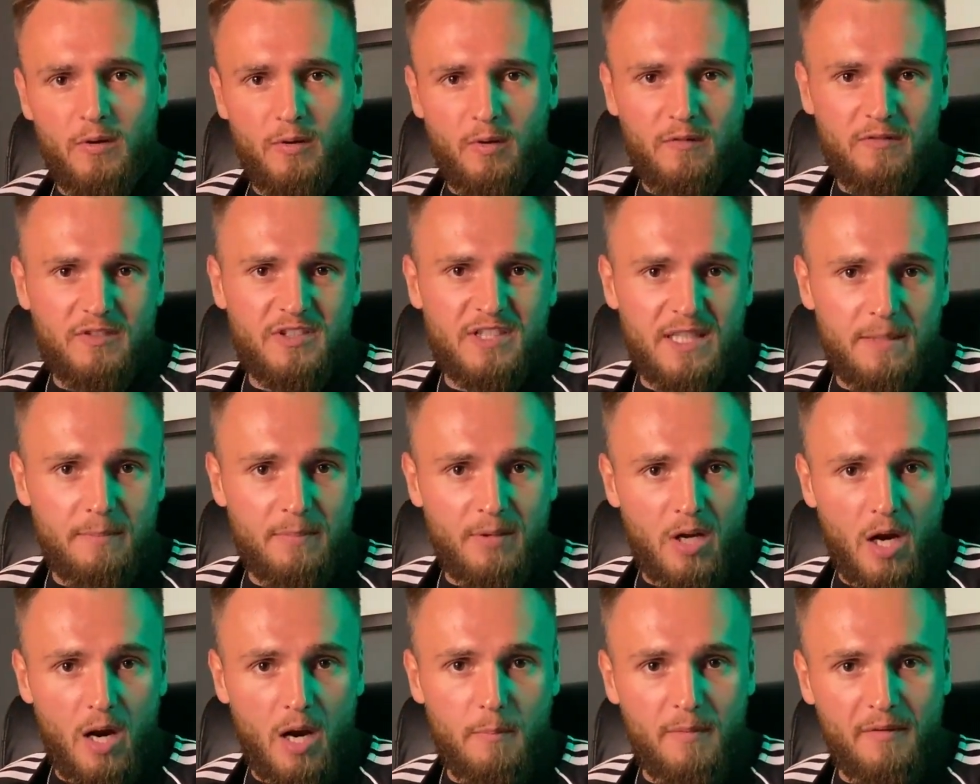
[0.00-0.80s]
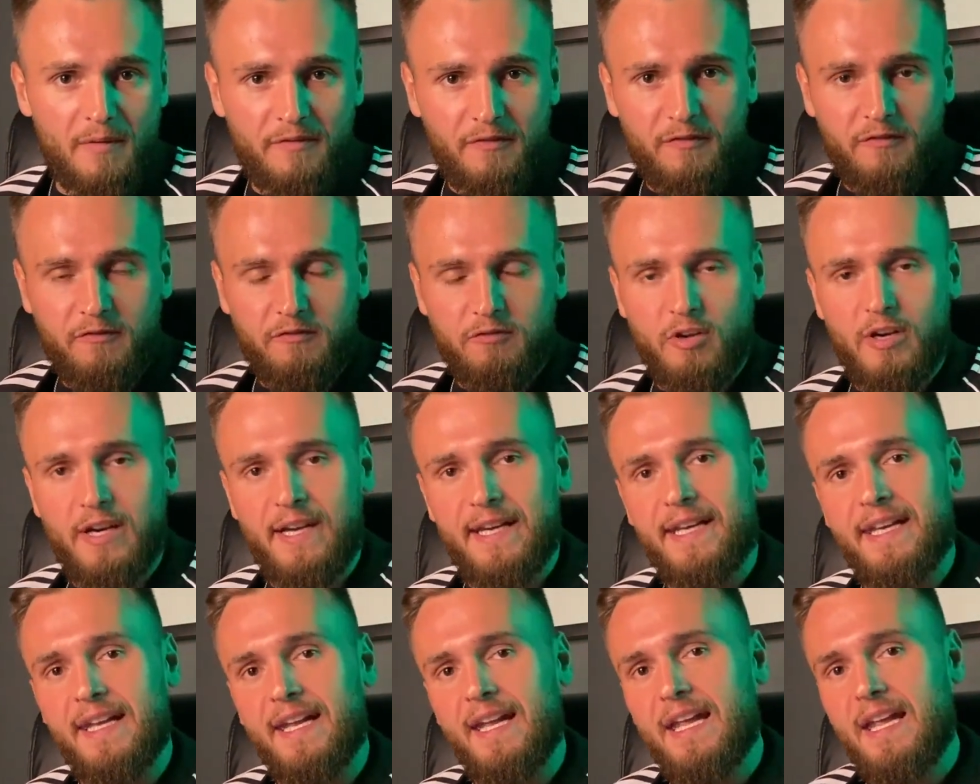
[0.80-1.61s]
and obviously become
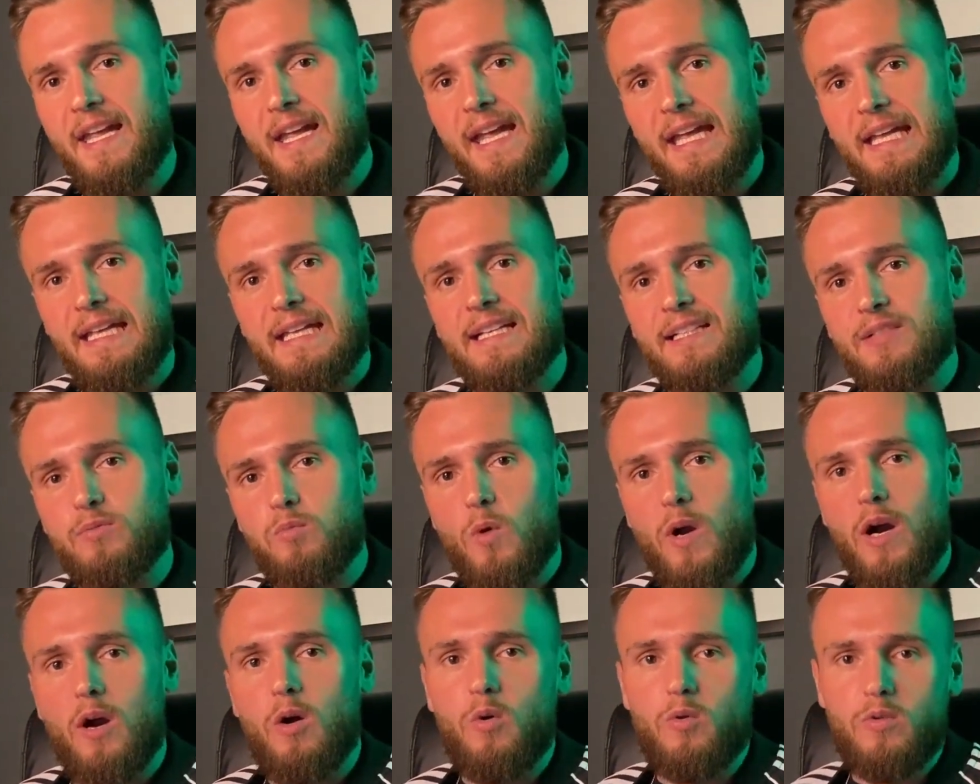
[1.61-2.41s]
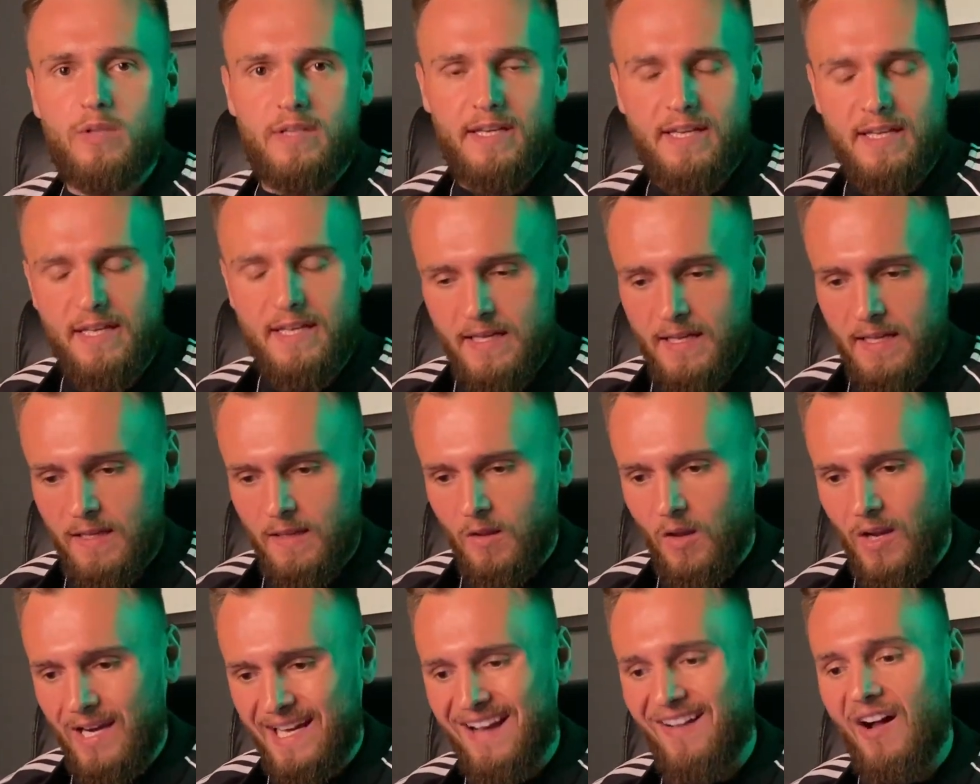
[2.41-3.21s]
free in this world
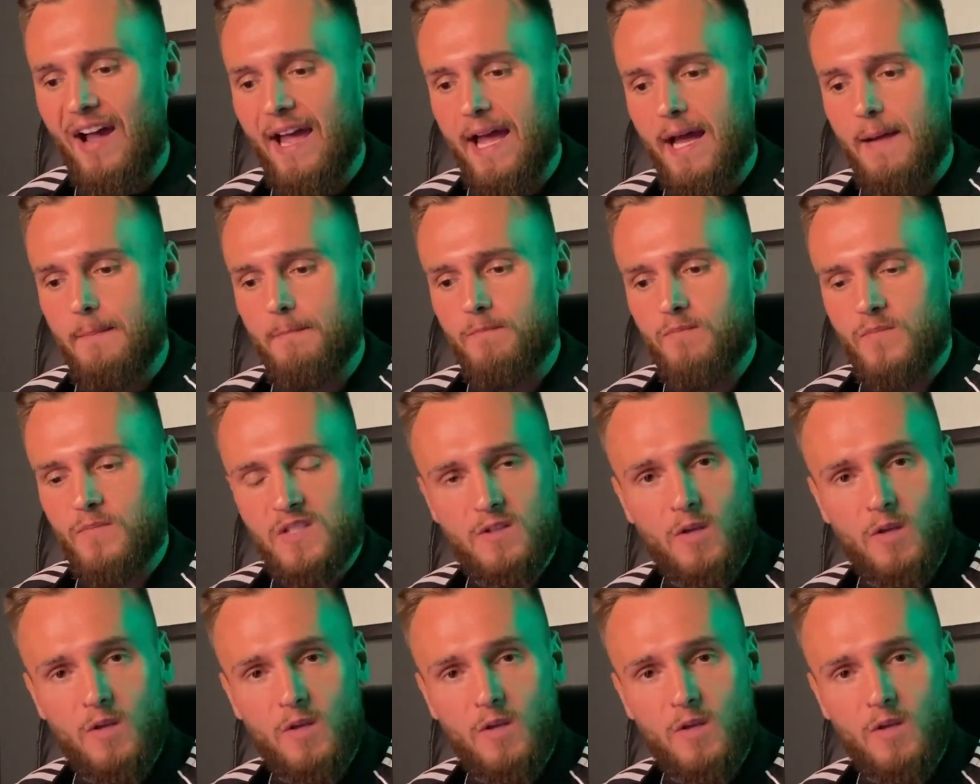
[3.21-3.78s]
like I am.